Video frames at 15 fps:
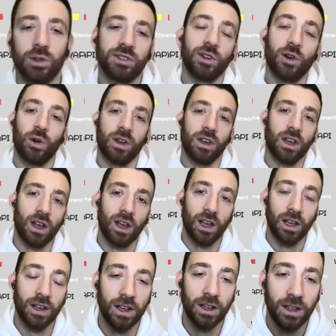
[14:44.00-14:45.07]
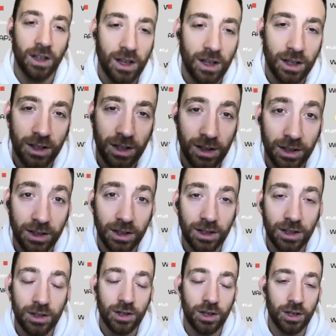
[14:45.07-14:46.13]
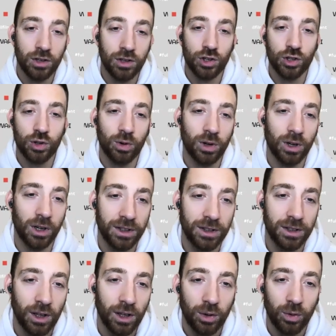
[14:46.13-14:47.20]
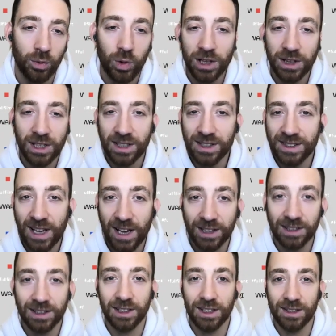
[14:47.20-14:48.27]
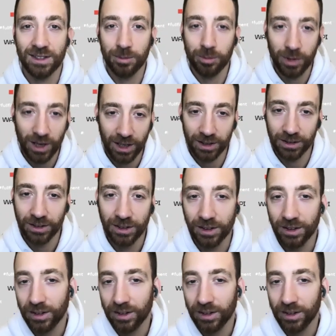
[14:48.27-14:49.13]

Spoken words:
So like in short, what exactly is a brand?